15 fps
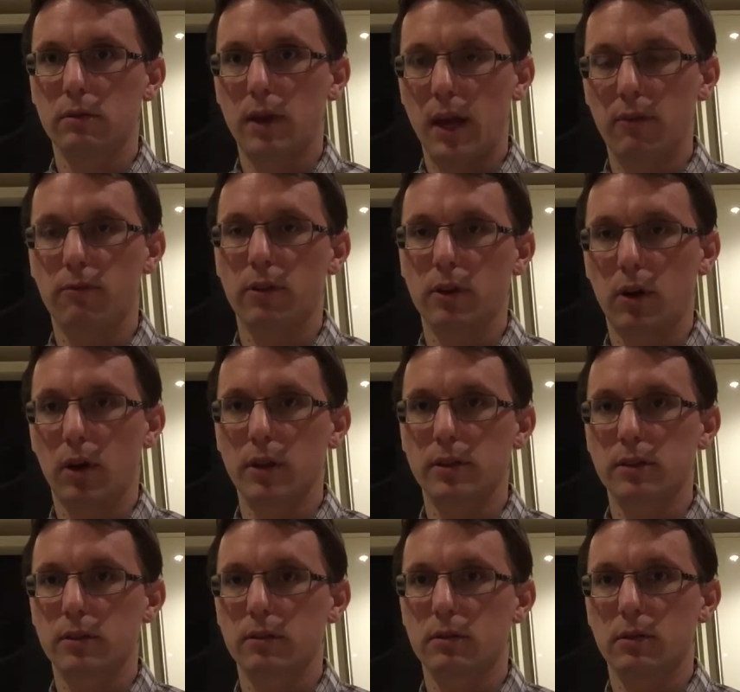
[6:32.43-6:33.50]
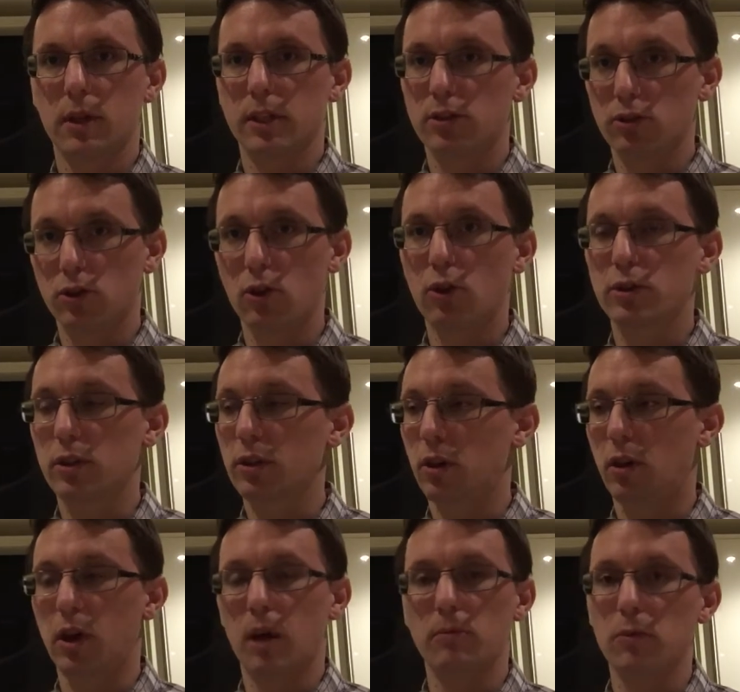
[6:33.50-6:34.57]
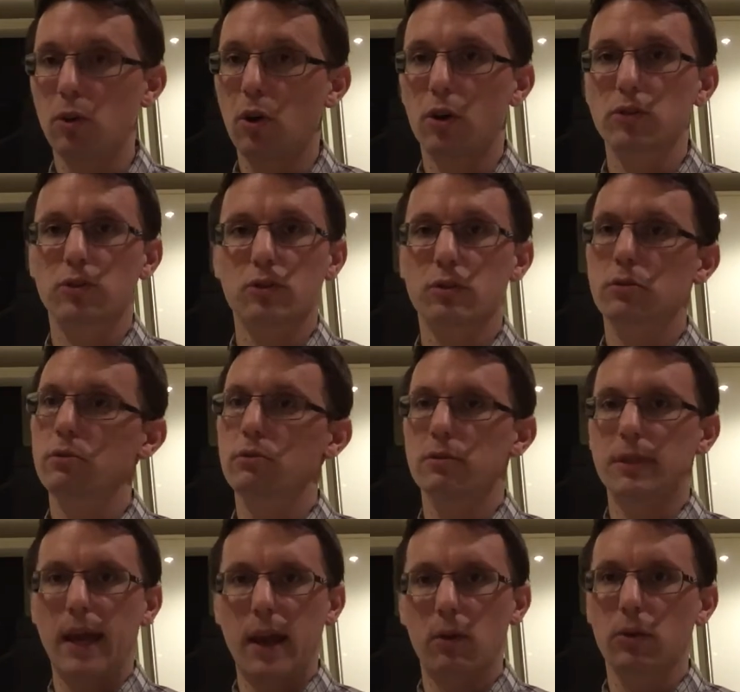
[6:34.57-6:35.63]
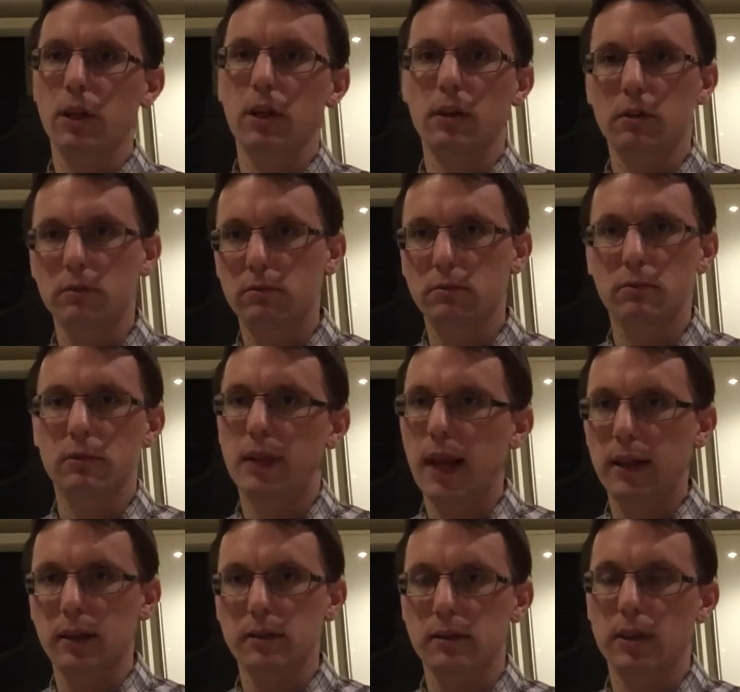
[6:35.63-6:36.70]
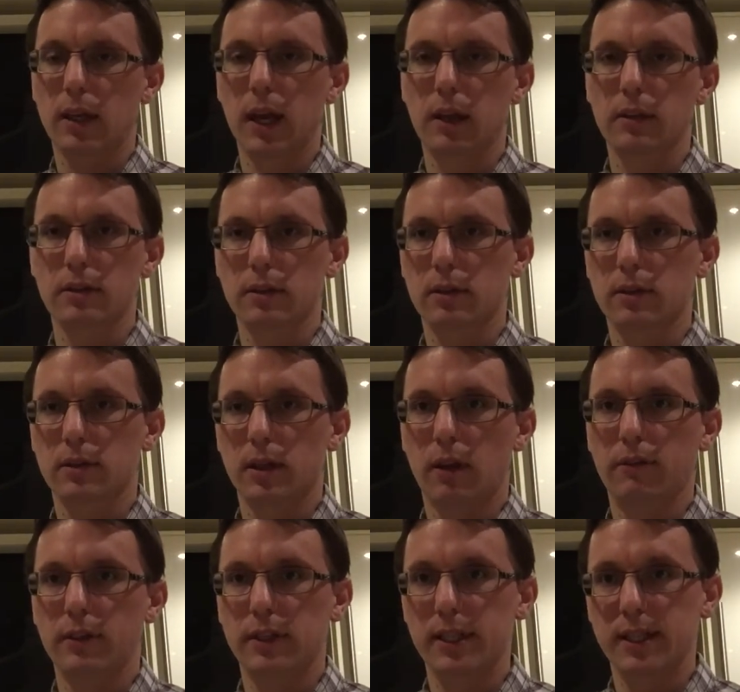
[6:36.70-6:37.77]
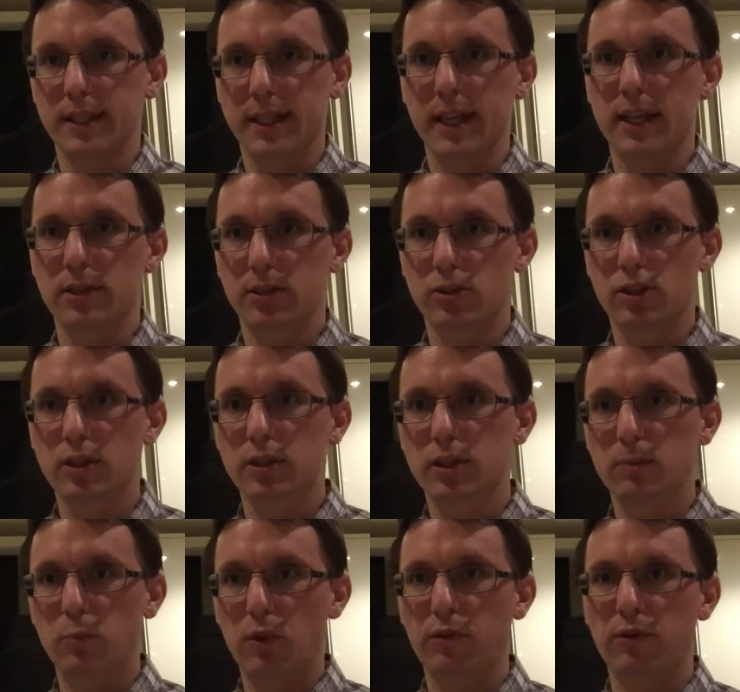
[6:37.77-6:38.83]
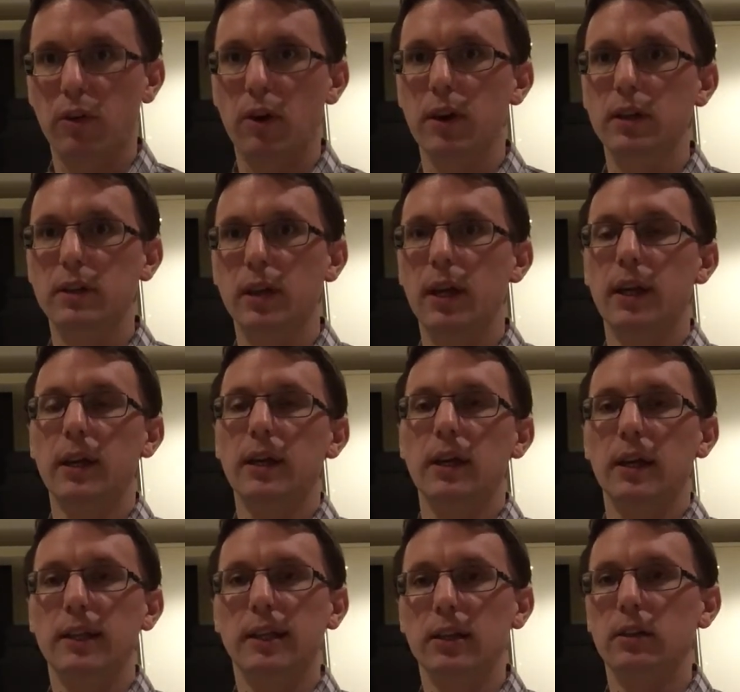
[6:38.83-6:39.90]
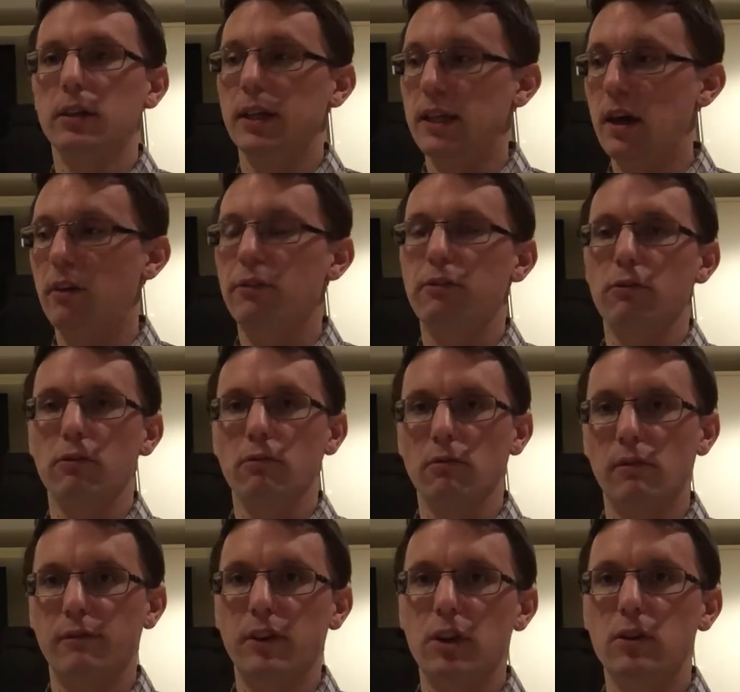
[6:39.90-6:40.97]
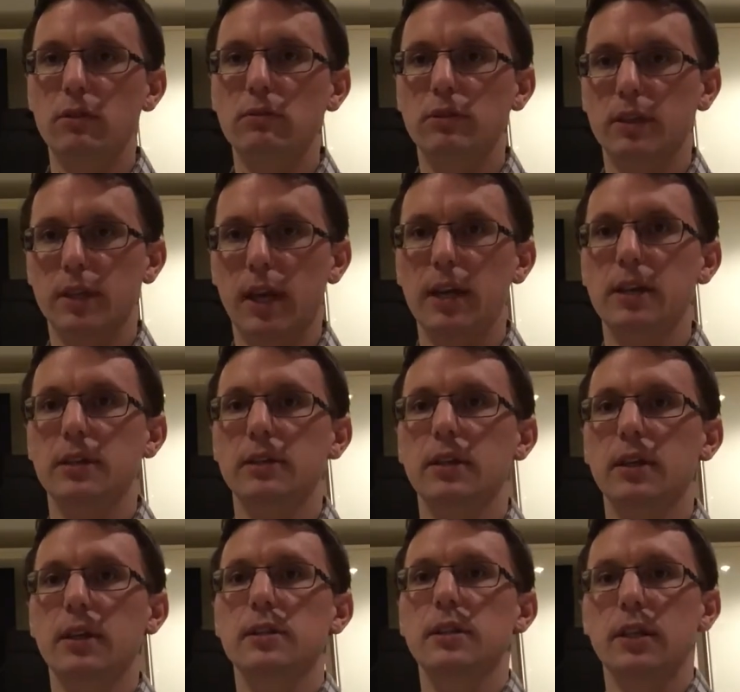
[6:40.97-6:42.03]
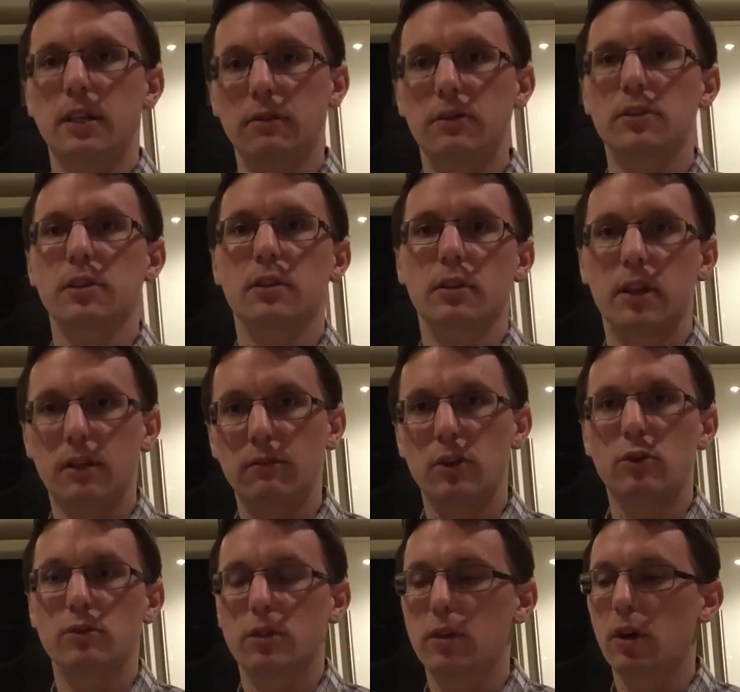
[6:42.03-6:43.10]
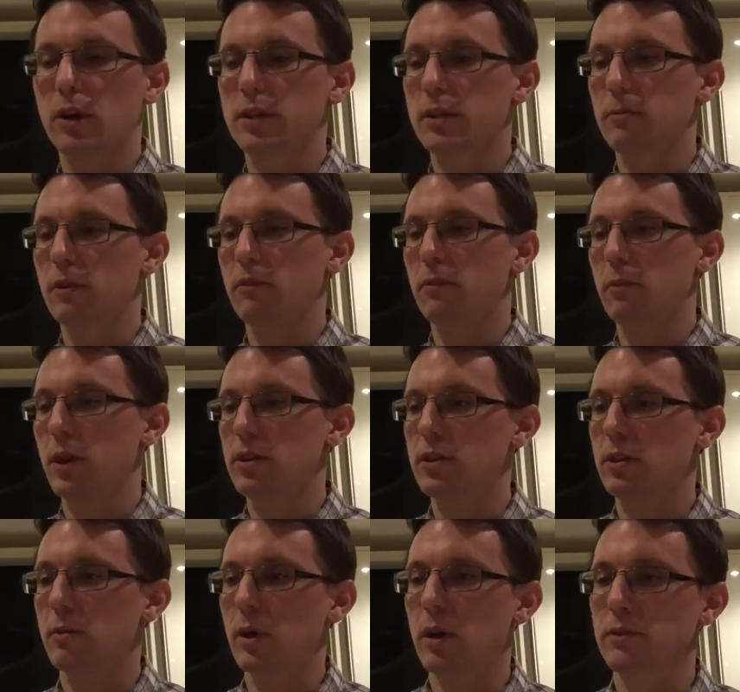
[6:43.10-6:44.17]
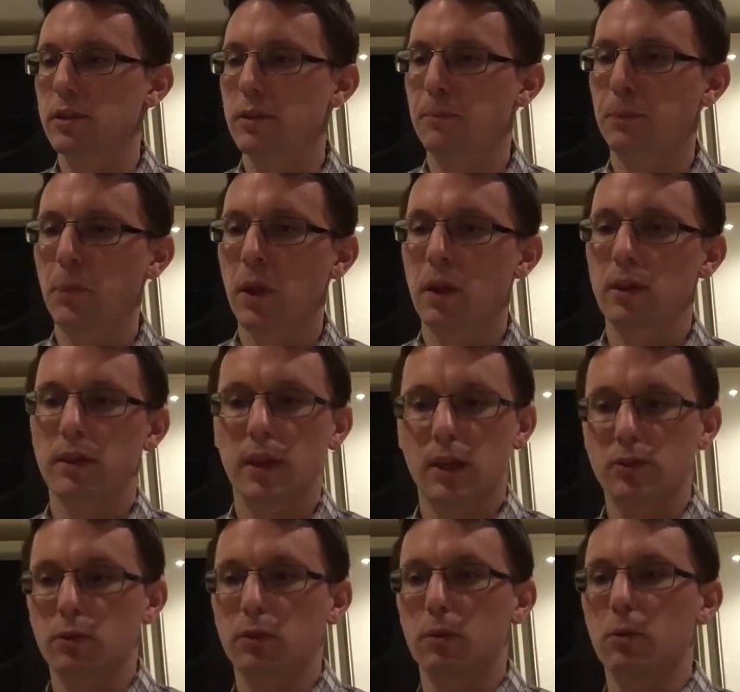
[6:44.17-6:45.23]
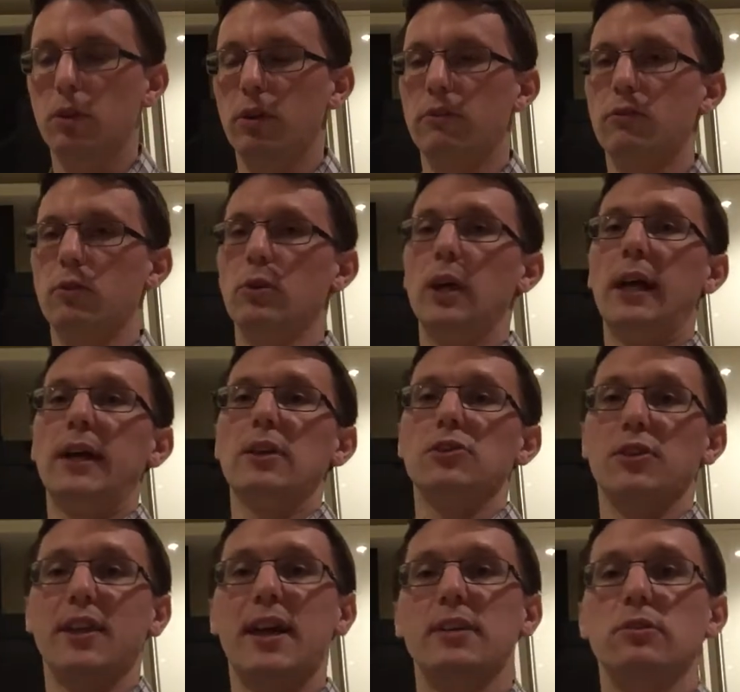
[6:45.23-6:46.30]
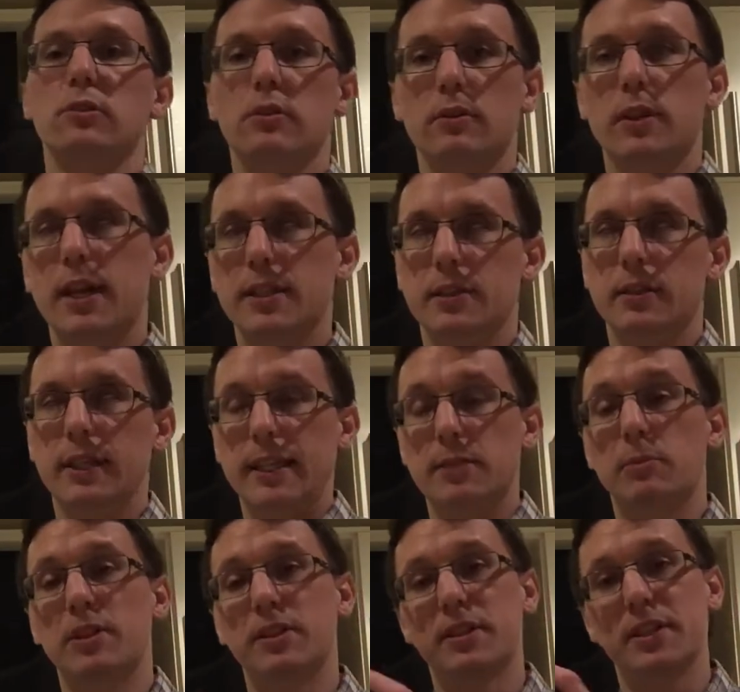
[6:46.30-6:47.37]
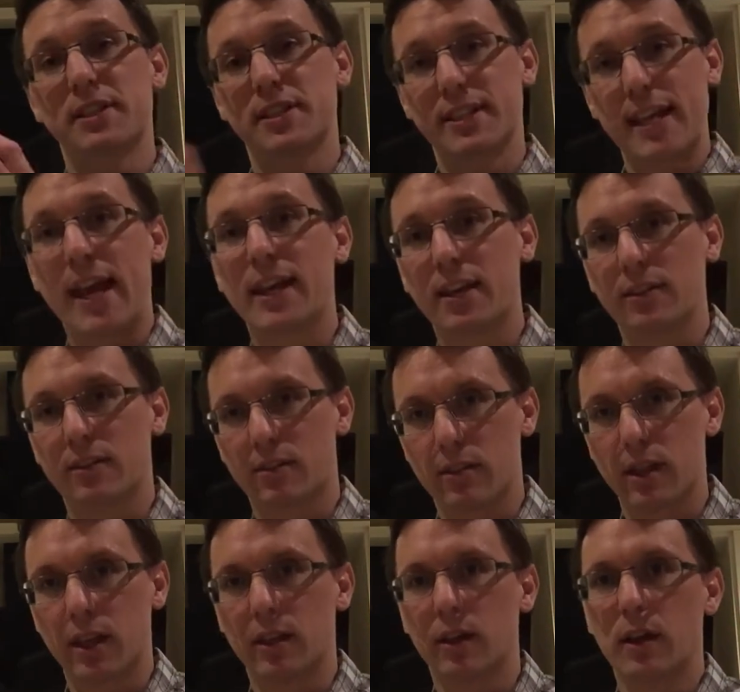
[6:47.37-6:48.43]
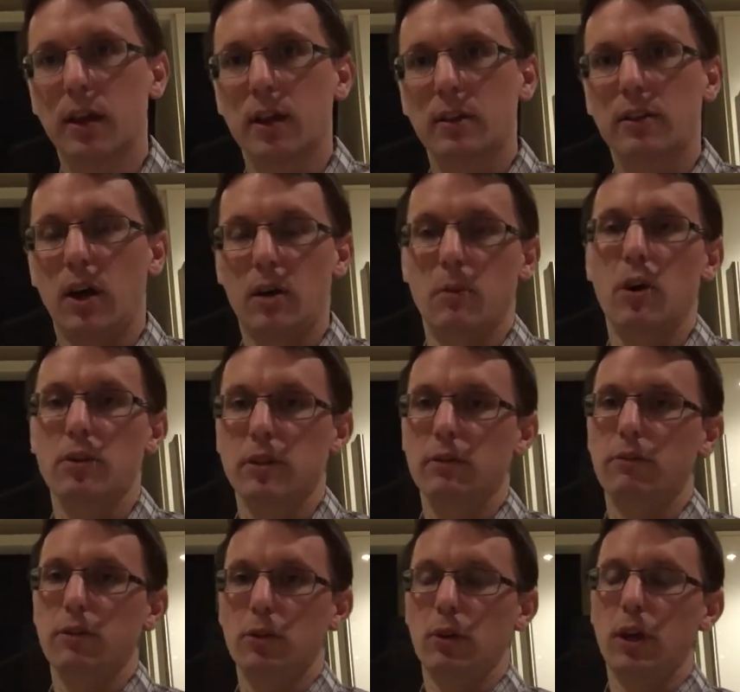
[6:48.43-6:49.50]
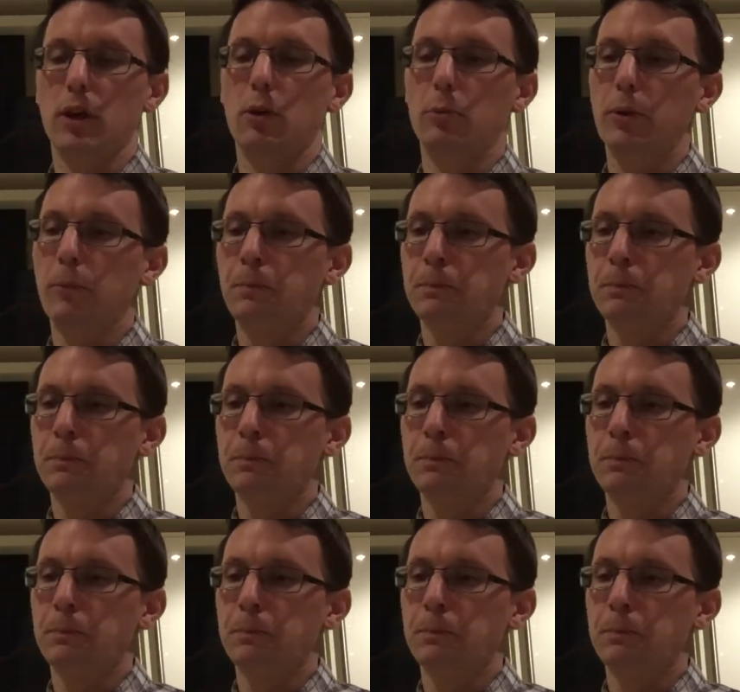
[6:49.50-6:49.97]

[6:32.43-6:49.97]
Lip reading: every night. It's not a lot. I'm not downing gallons and gallons of the stuff. It is this, just to provide a little enough for a review, to taste it, to give you guys some information about it. That's all I'm looking for. So that leads me to the second thing that I'm asking for your help.